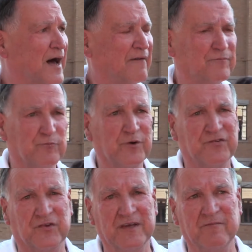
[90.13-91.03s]
I've
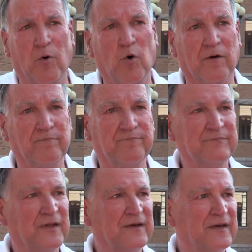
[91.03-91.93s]
received more
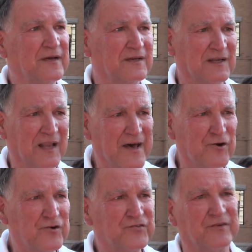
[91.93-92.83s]

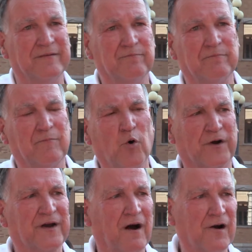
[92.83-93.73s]
letters and
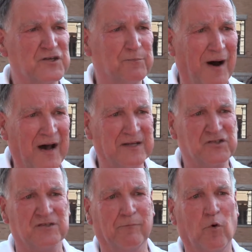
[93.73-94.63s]
more
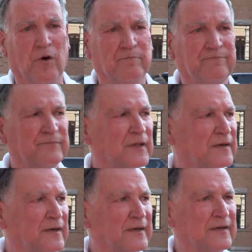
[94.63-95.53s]
correspondence and more
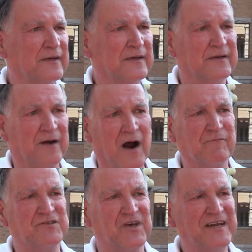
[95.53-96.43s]

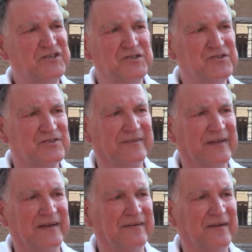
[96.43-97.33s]
conversations
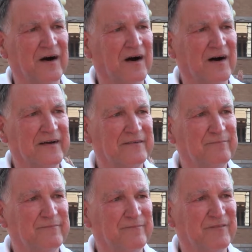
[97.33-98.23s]
than uh,
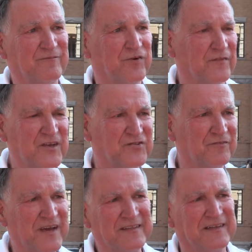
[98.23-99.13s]
for this
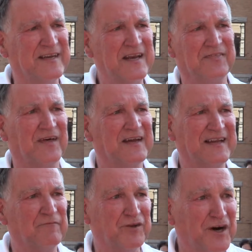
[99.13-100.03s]
event than anything
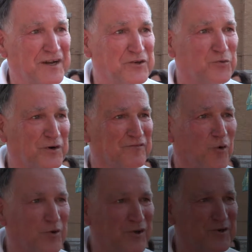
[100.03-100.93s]
that I've done in
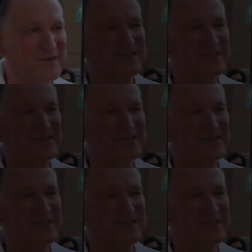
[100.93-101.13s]
24 years.